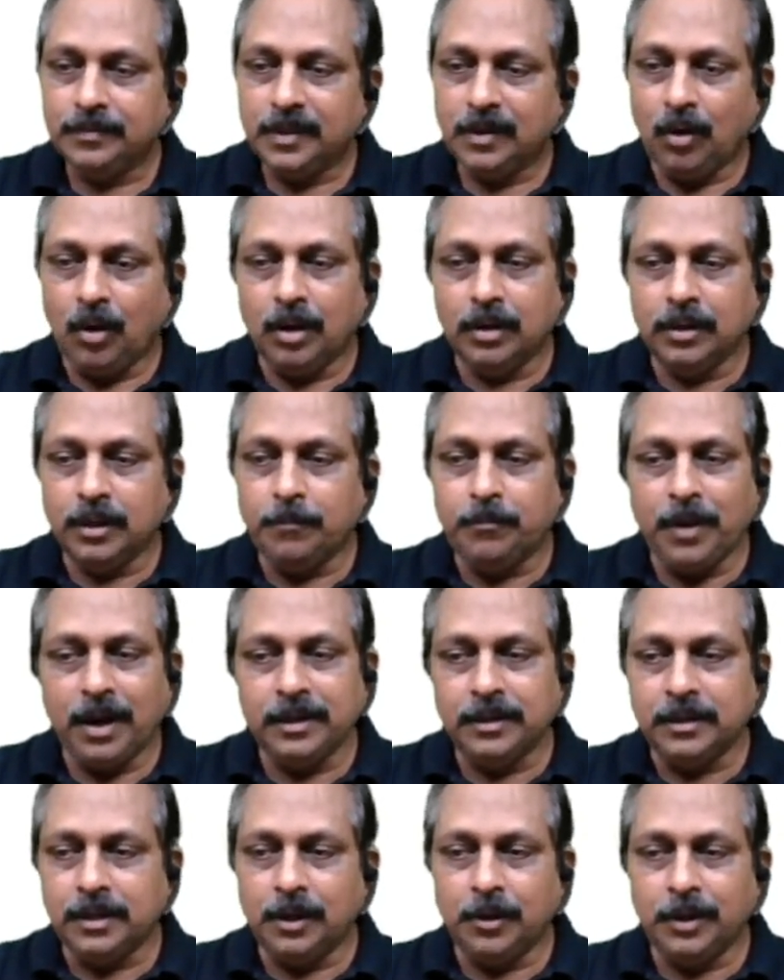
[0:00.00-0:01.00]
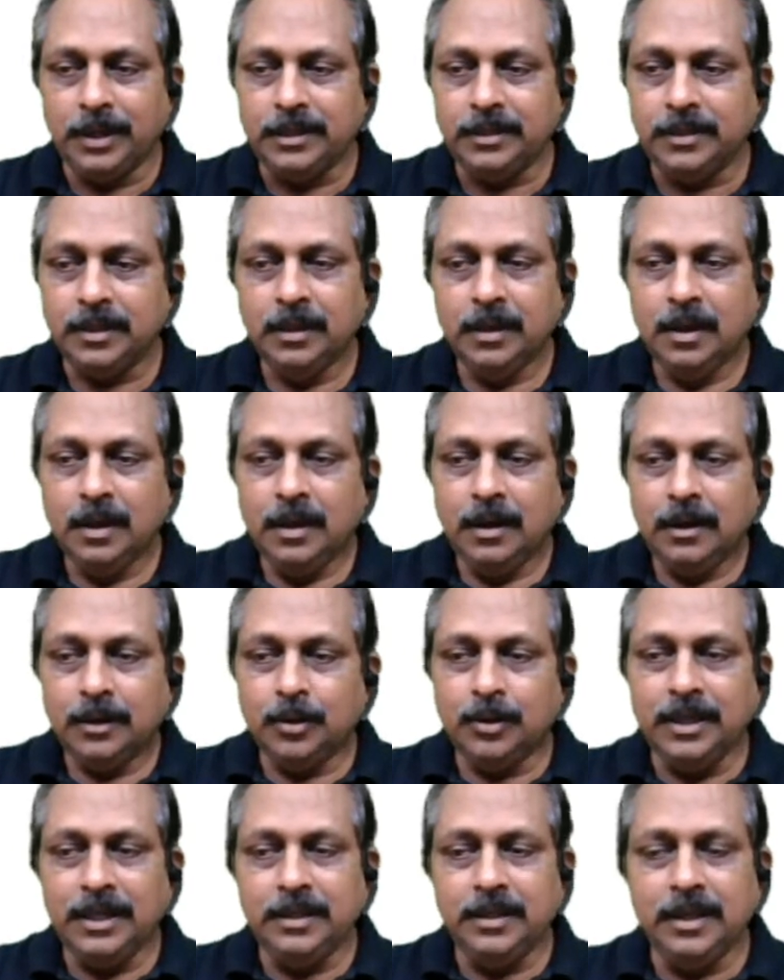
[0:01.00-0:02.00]
All the five correct.
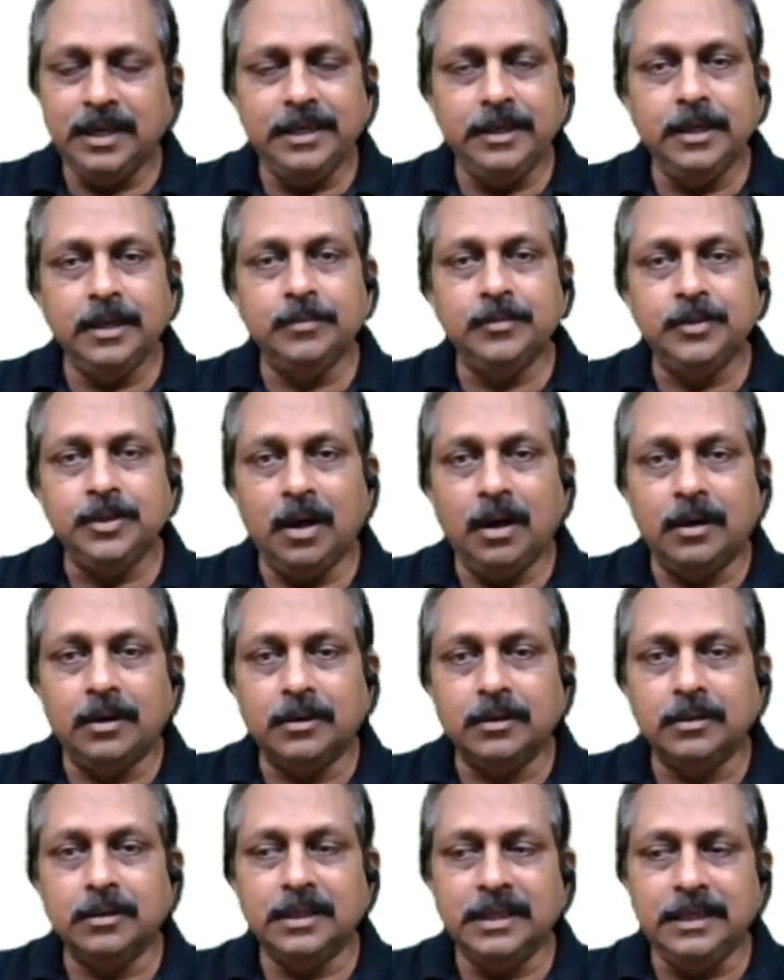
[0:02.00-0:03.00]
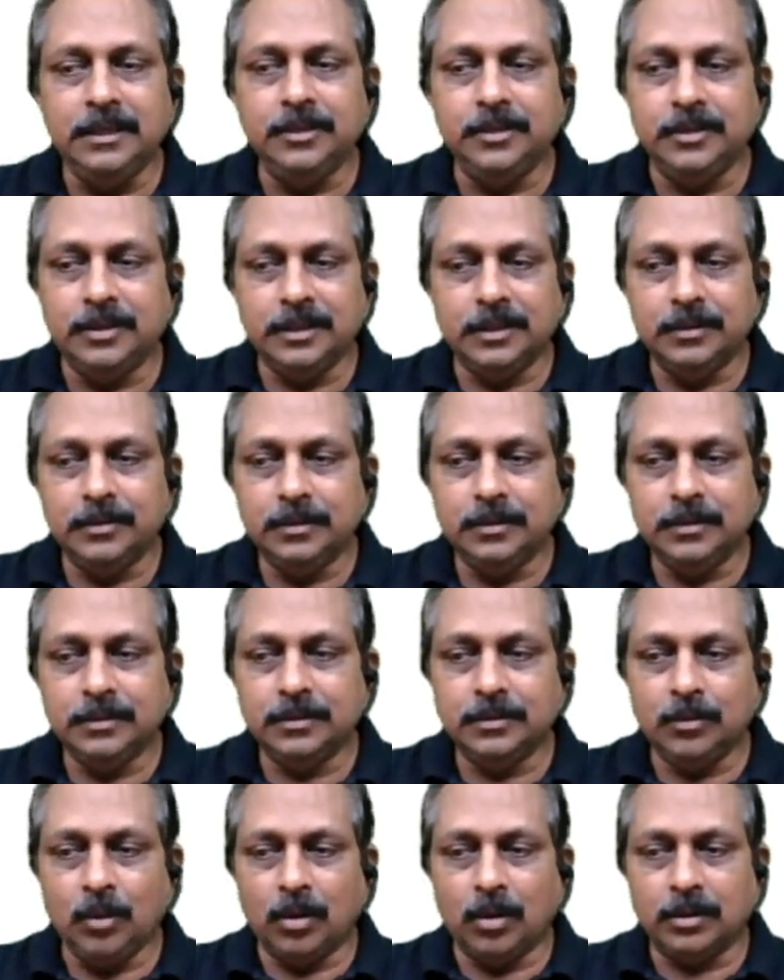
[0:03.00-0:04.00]
Today, the idioms are easy,
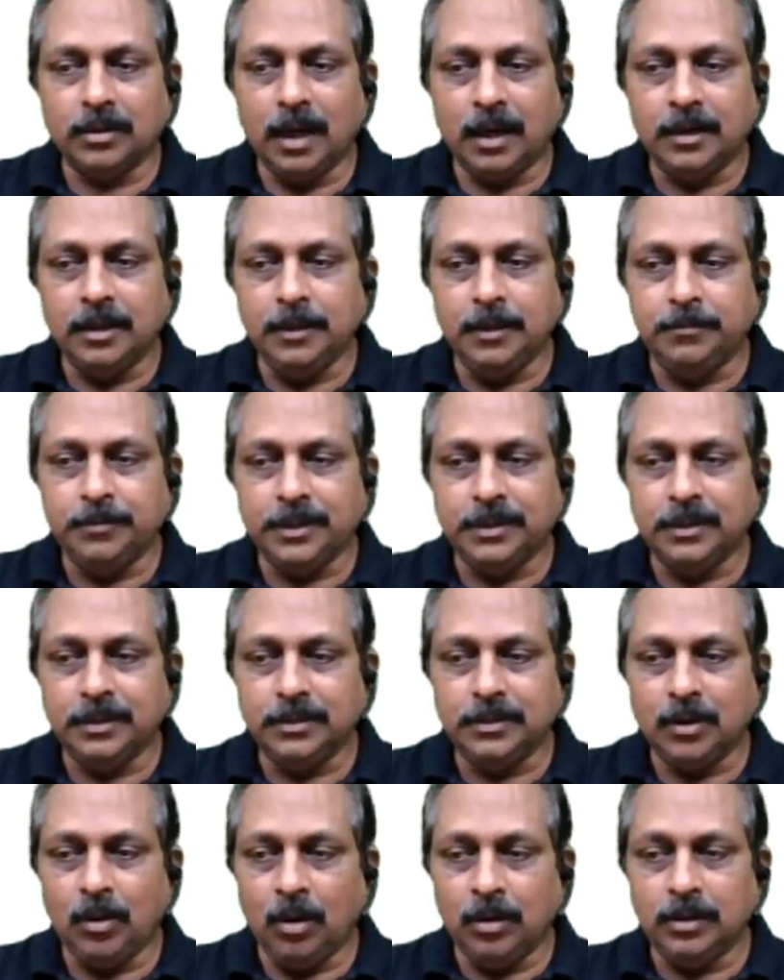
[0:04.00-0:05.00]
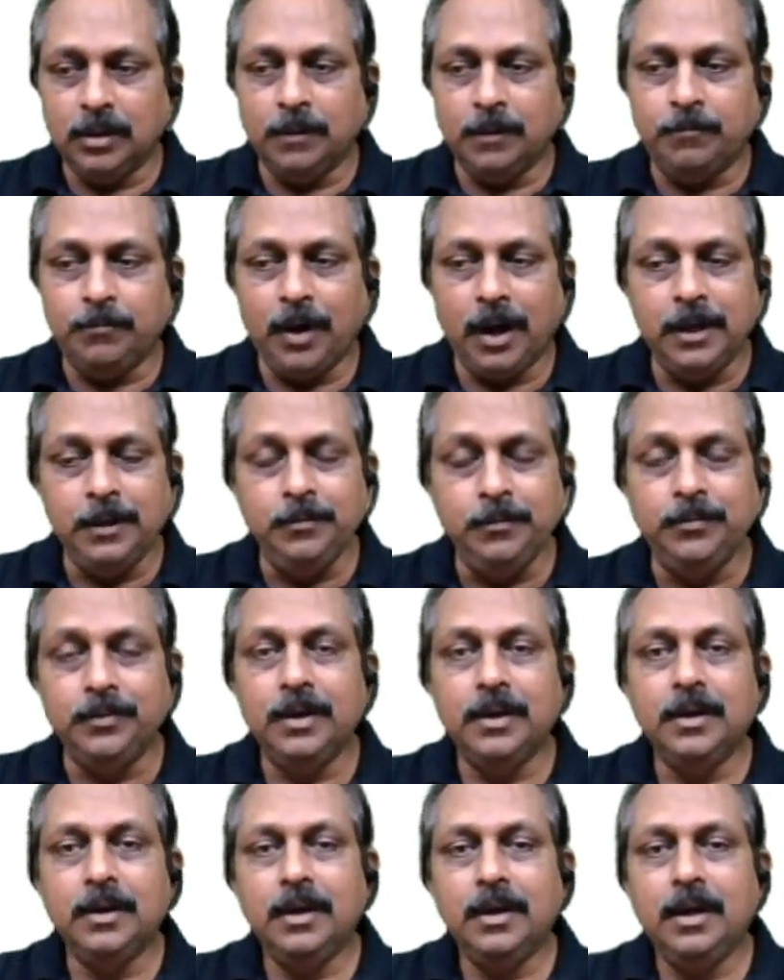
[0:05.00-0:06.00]
not that difficult. All the five
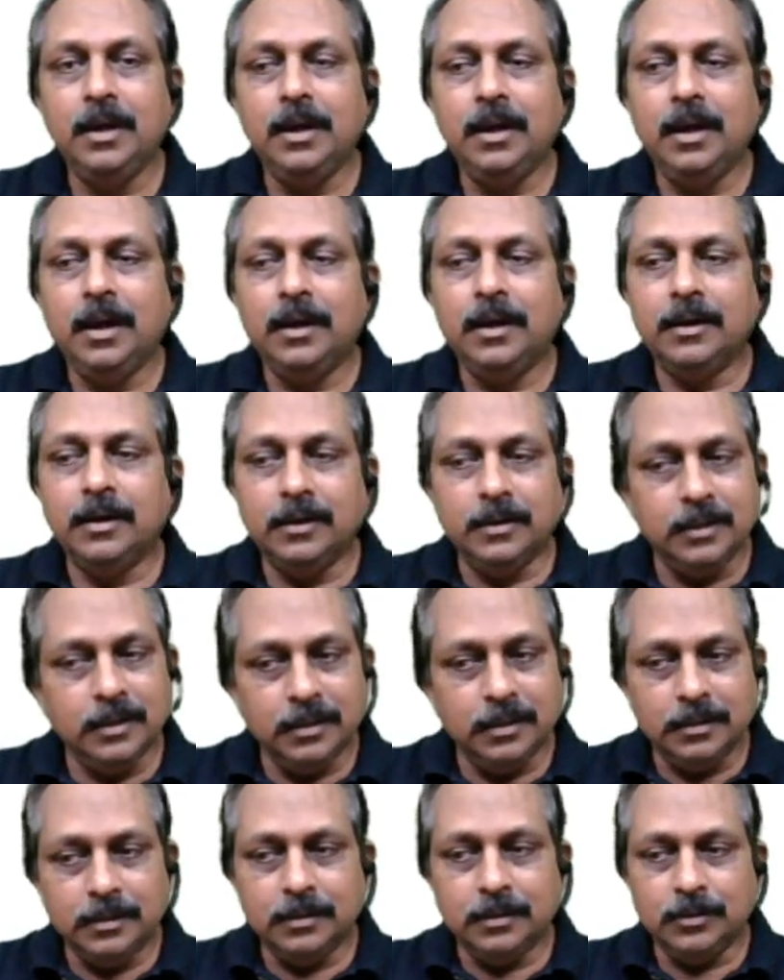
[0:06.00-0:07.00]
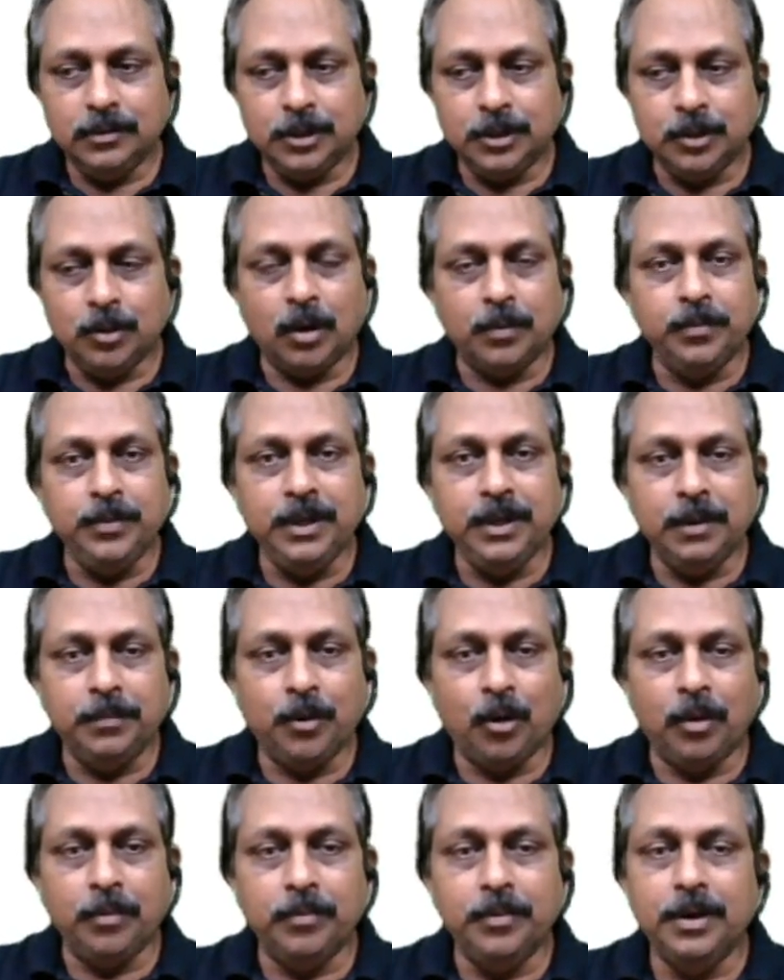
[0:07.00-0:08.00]
should not be a
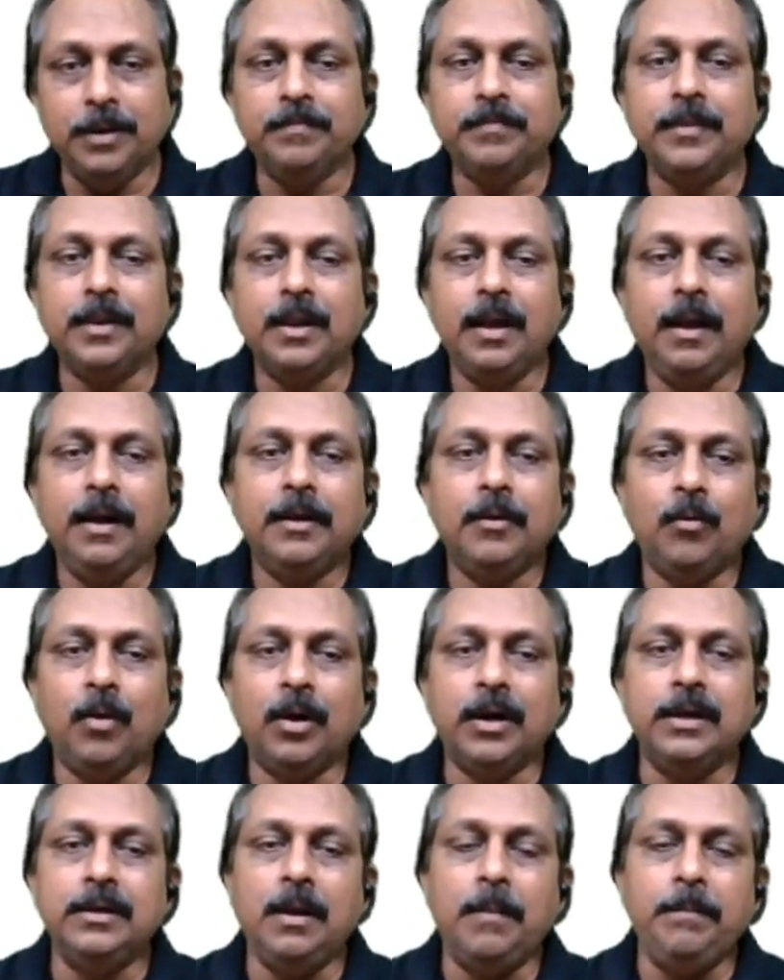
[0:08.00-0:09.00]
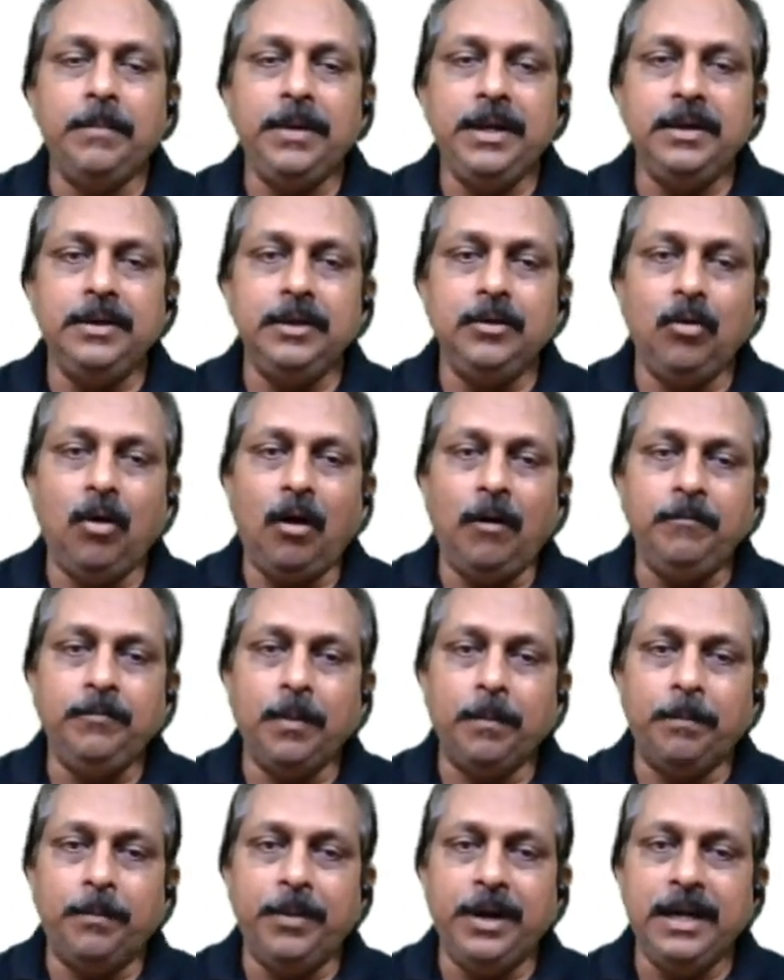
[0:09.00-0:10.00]
problem. What is the meaning of
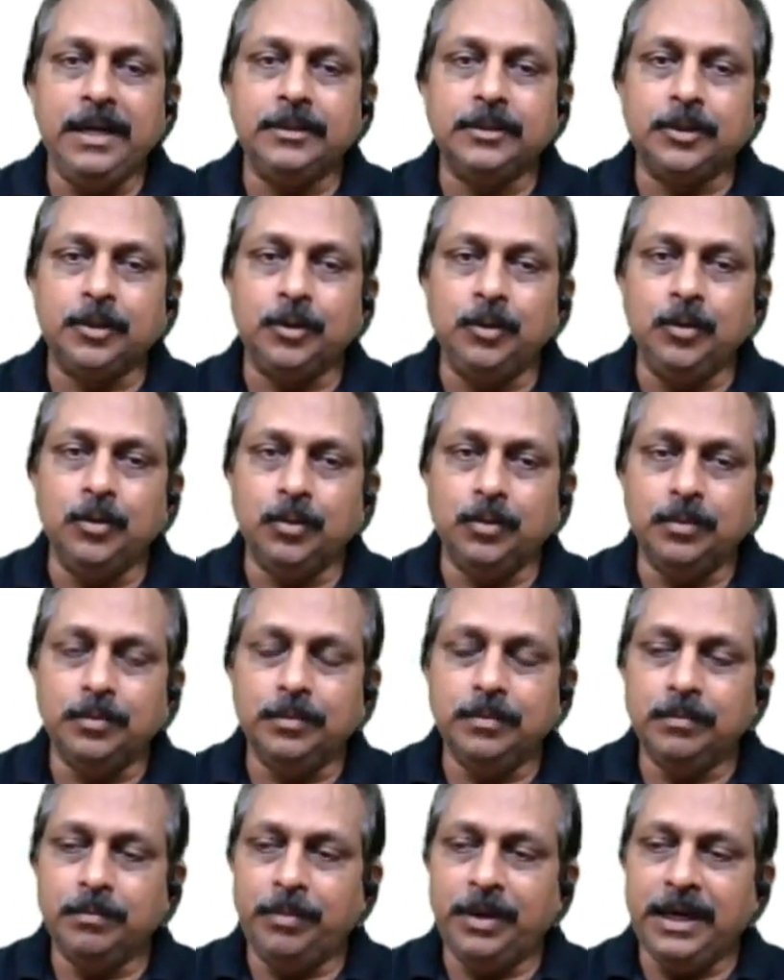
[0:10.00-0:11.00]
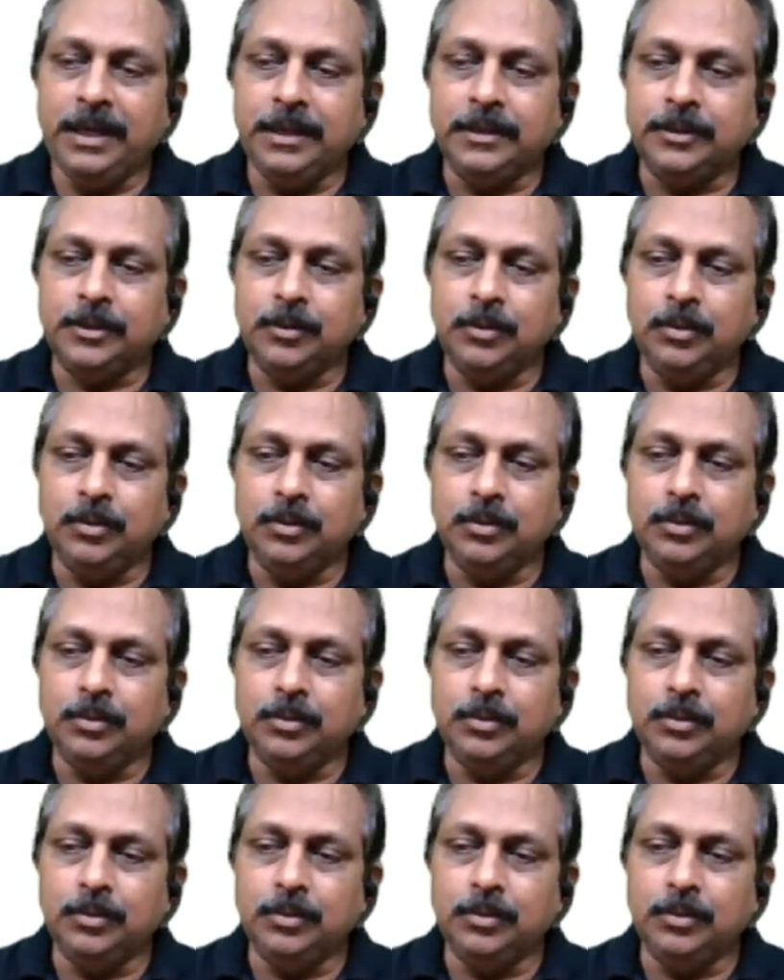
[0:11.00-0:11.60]
breakthrough? Breakthrough